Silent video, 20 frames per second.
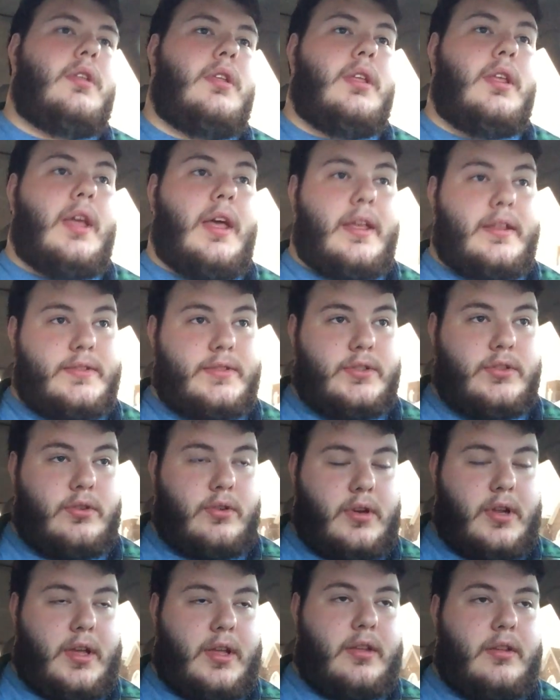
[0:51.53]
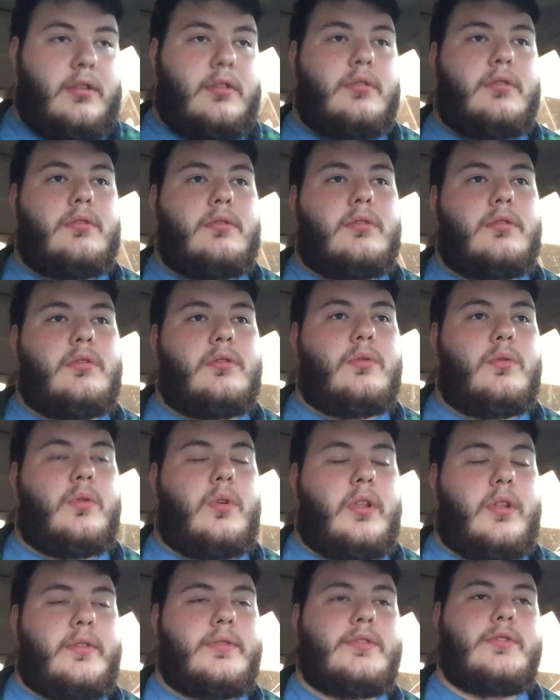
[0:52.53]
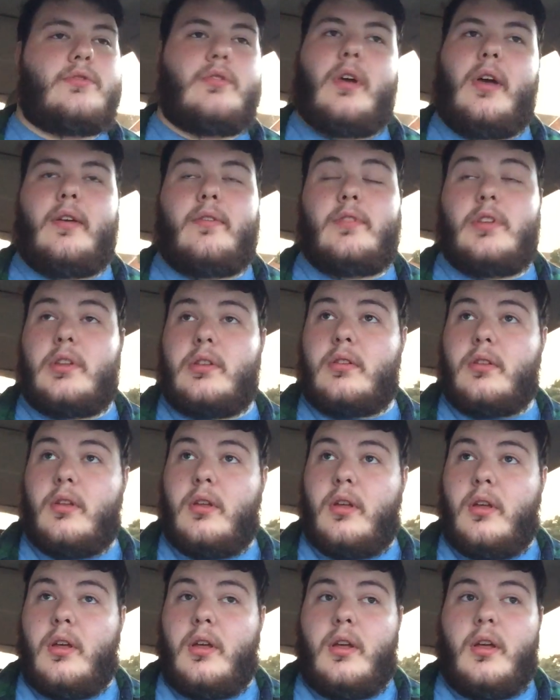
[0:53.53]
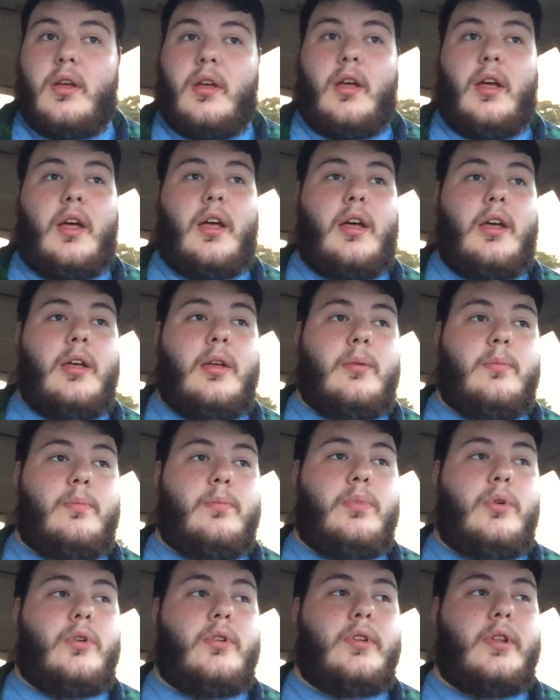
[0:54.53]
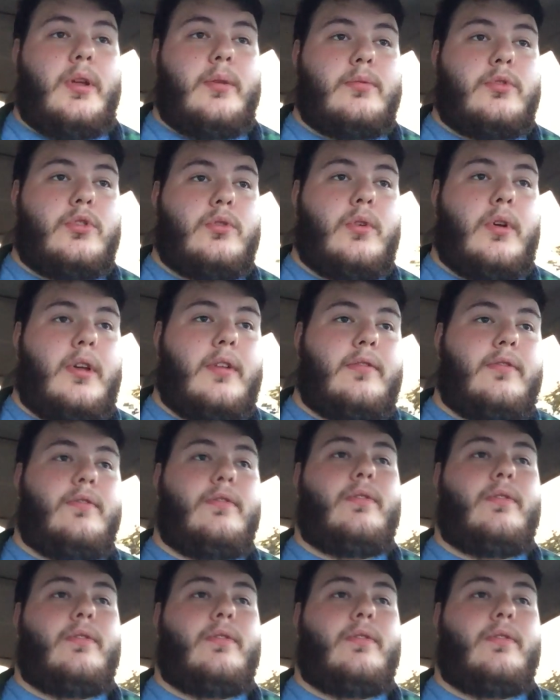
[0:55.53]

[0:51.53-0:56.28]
yesterday, while I was driving, I pulled up to a